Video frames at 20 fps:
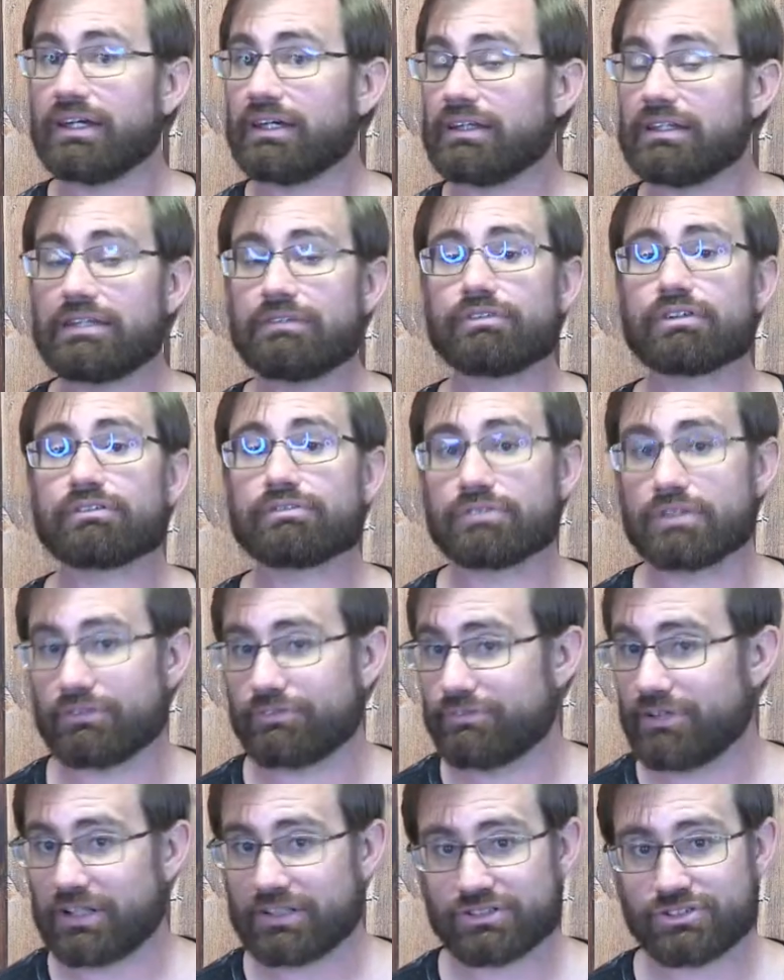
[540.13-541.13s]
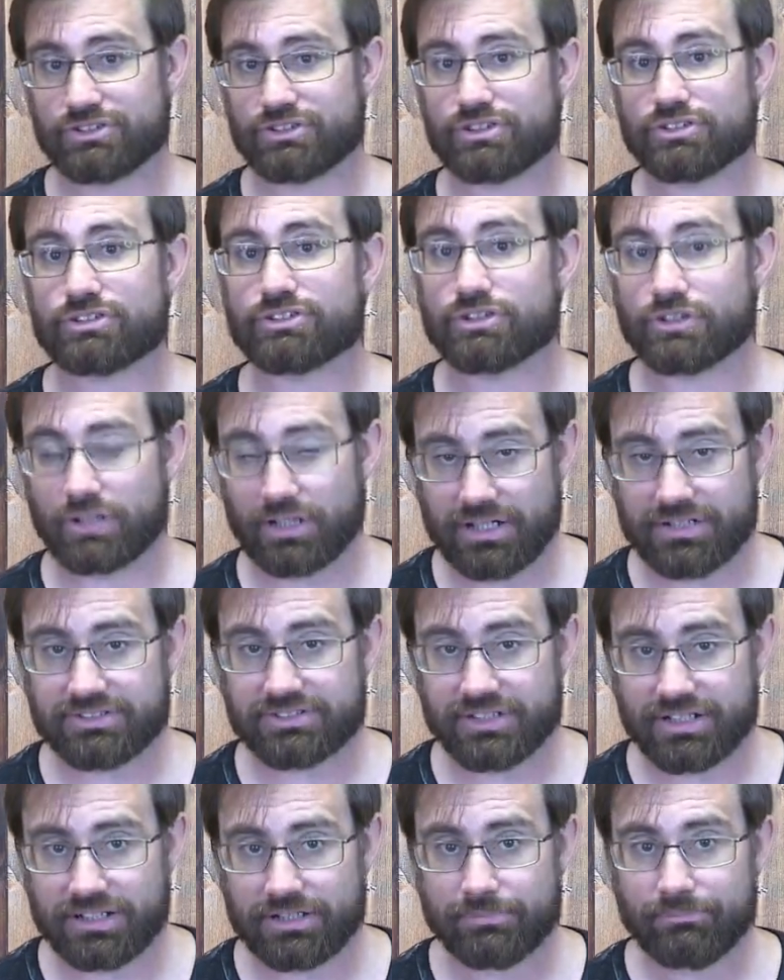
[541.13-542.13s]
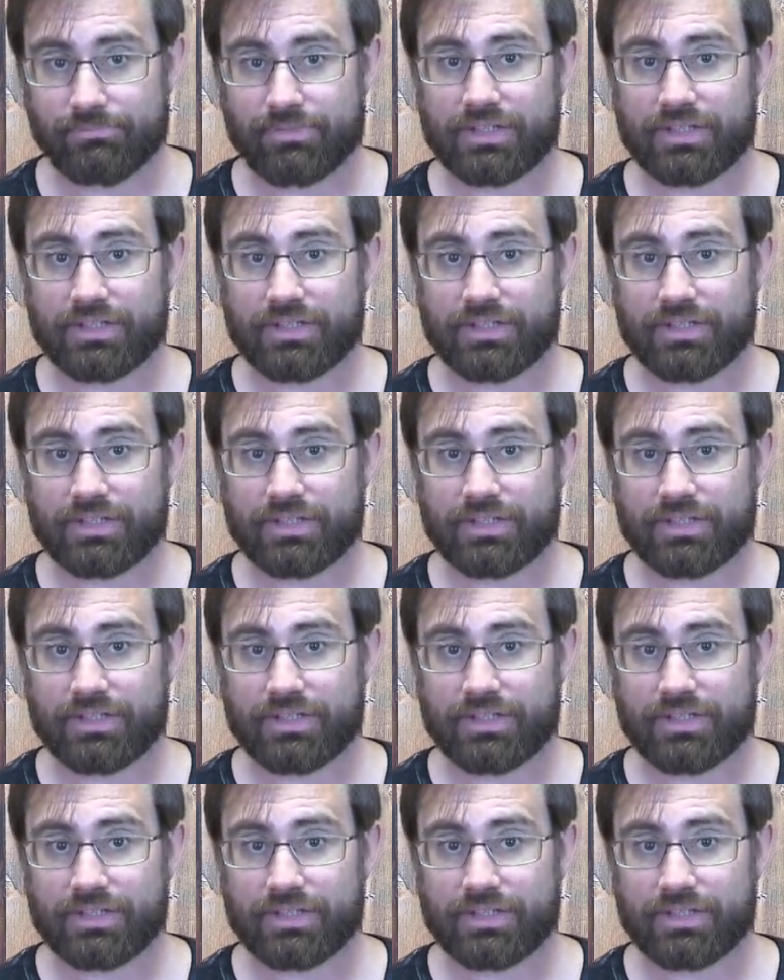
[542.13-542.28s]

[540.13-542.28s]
It even affects just your eyesight.